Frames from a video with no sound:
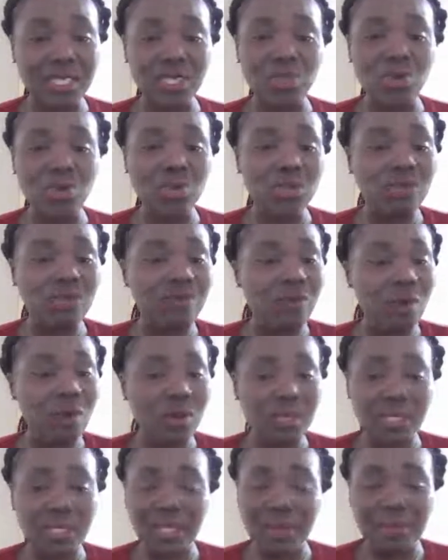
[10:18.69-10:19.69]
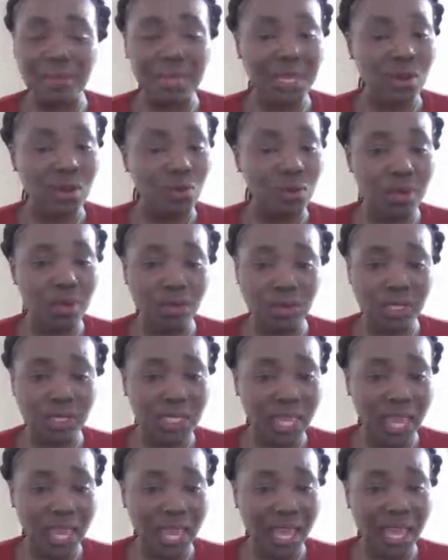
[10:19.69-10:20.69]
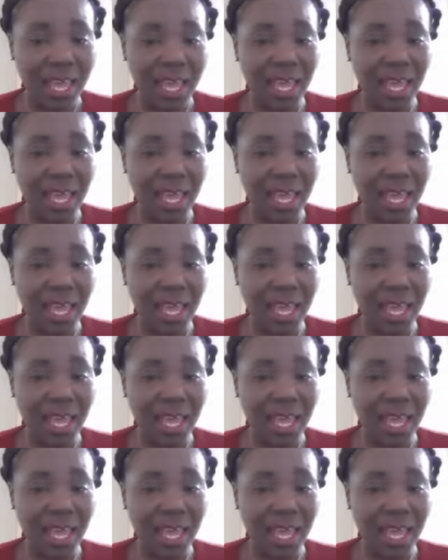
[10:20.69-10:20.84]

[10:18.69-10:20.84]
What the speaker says: don't force them in a wheelchair.